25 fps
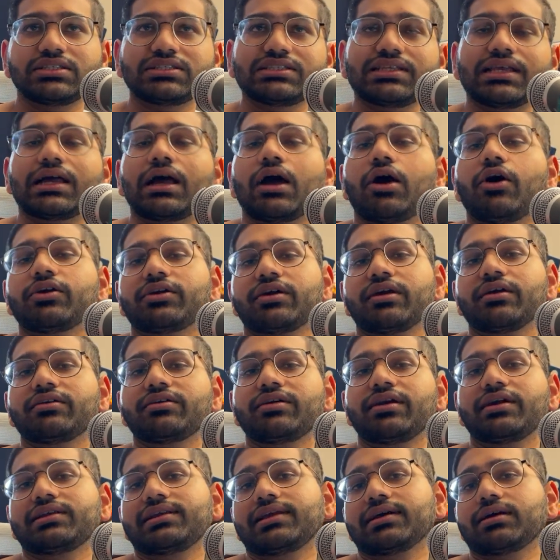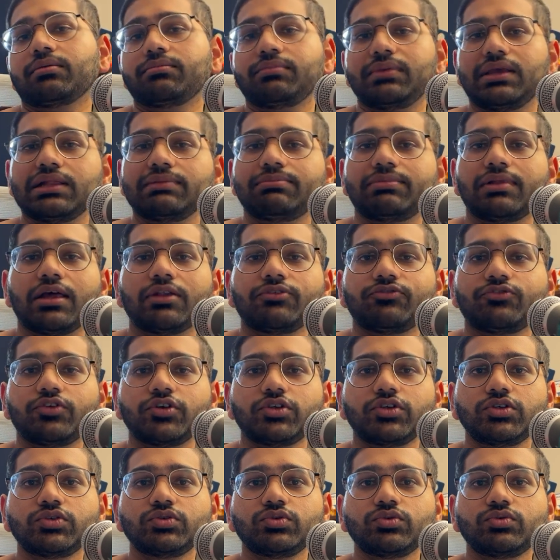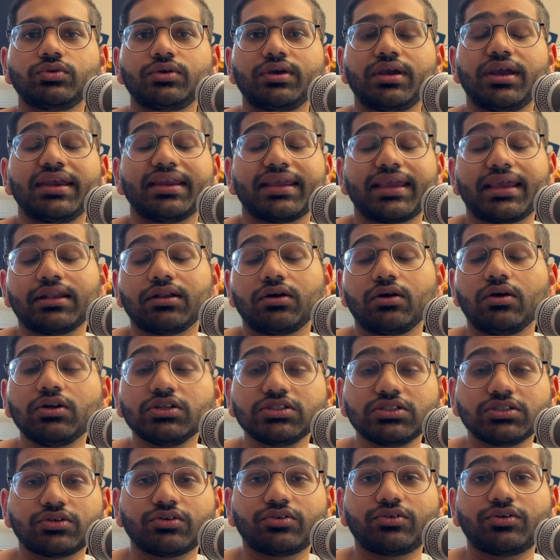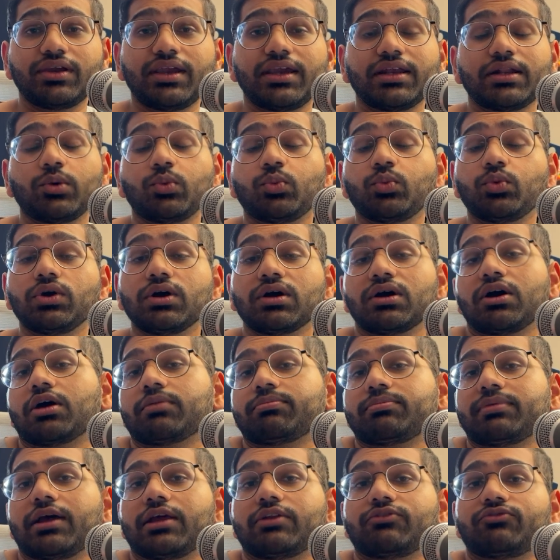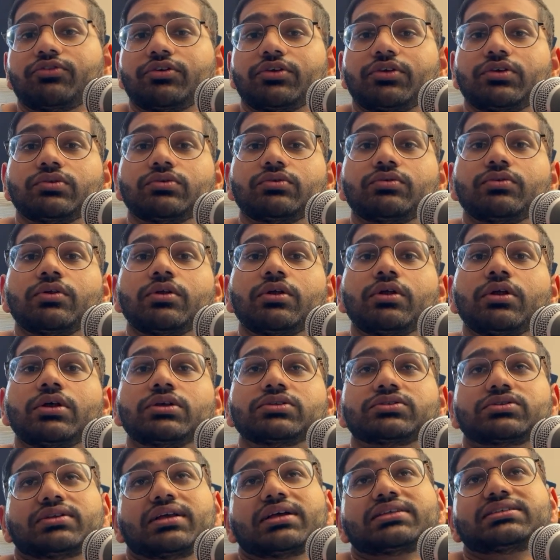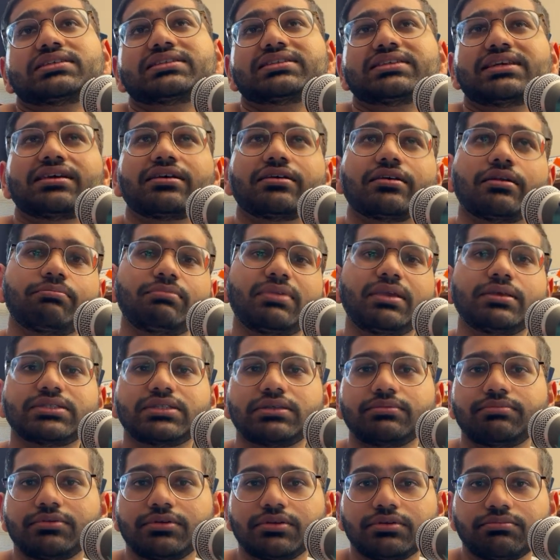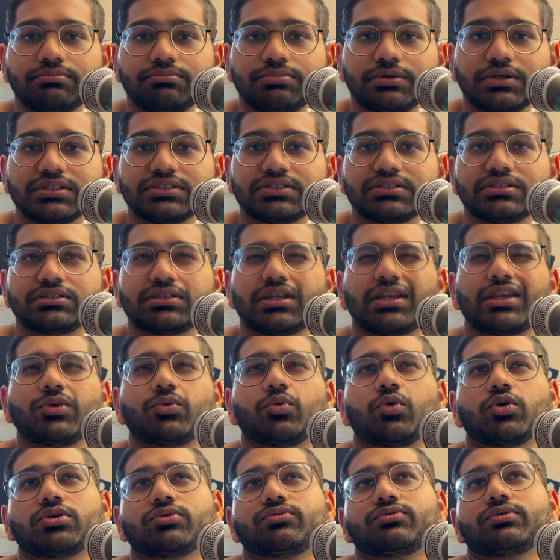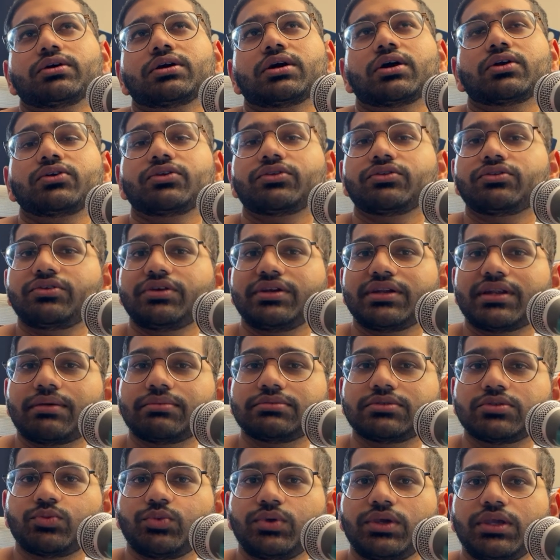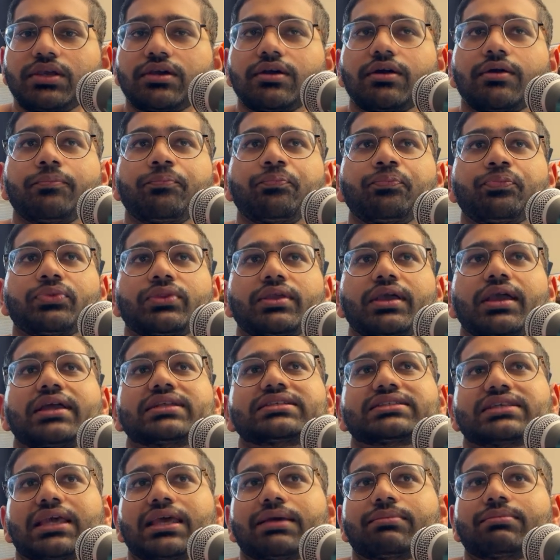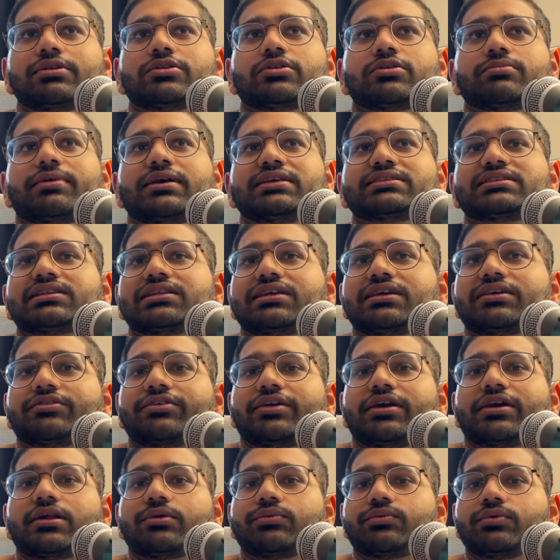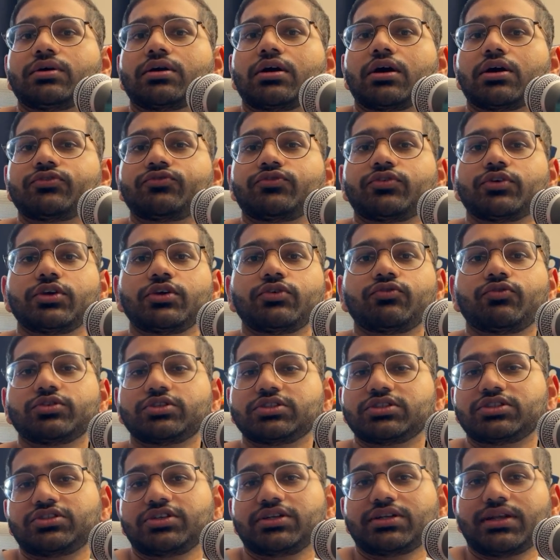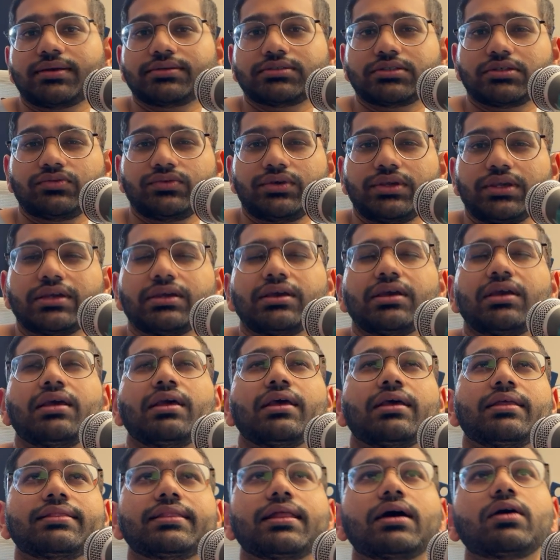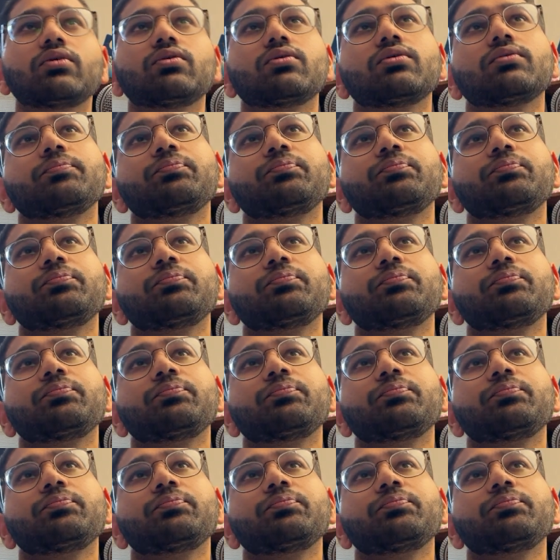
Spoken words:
how it can create like a meal plan for you, it can also create a workout plan for you. So let's just say you're a busy person and you want to work out only 3 times a week. It's able to basically create a workout for you for just 3 times a week. Now,